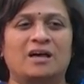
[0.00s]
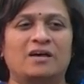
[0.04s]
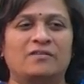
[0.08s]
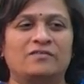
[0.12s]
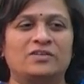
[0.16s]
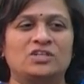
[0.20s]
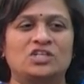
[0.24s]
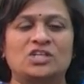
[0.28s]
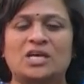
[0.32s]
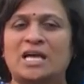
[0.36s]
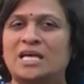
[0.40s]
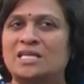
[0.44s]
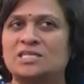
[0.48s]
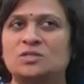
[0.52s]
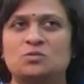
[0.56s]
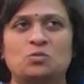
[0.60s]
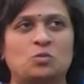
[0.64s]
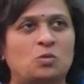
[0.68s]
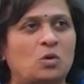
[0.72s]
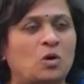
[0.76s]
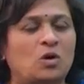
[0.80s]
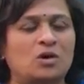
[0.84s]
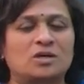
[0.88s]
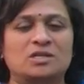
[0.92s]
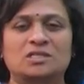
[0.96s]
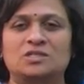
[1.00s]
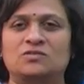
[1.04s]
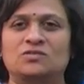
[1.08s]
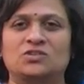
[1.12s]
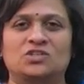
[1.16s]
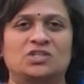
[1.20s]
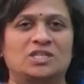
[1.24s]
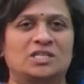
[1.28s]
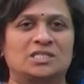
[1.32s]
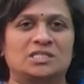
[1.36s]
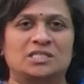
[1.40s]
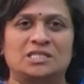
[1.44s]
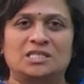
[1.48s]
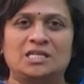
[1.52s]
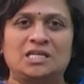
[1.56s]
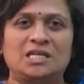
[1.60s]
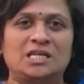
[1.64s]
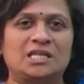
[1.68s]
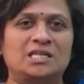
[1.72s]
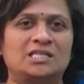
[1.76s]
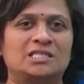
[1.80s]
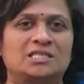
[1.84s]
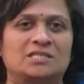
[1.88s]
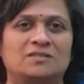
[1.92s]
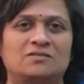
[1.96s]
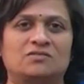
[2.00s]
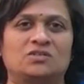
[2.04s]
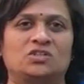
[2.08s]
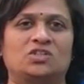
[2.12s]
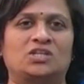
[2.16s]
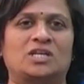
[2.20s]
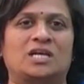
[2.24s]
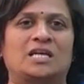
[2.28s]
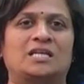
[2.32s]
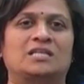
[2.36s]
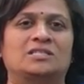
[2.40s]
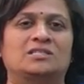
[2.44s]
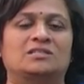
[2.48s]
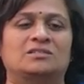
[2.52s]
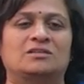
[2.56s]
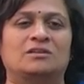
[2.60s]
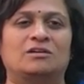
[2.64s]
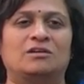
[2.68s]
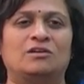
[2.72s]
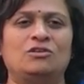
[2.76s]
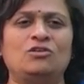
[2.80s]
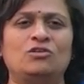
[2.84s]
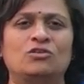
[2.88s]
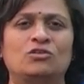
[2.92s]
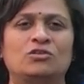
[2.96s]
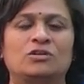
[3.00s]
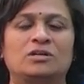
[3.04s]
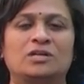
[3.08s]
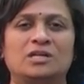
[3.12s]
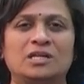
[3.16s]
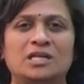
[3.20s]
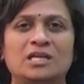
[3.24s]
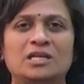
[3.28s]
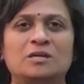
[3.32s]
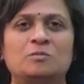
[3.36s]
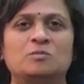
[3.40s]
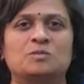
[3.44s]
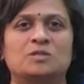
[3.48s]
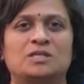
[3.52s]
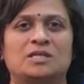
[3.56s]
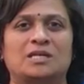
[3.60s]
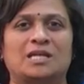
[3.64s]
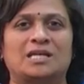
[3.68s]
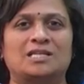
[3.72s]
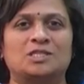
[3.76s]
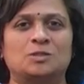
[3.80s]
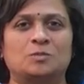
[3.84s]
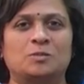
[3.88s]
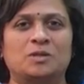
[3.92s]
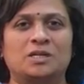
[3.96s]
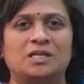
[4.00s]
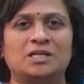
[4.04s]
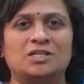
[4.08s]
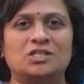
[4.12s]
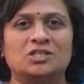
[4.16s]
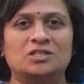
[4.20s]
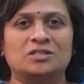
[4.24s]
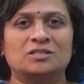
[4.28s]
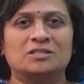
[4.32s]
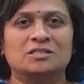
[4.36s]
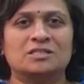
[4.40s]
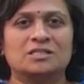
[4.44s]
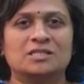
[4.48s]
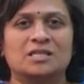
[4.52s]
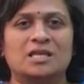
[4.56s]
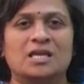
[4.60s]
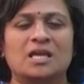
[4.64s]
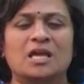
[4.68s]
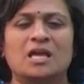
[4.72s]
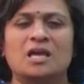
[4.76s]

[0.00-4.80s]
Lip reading: which has wants, which has needs, which has dreams and aspirations.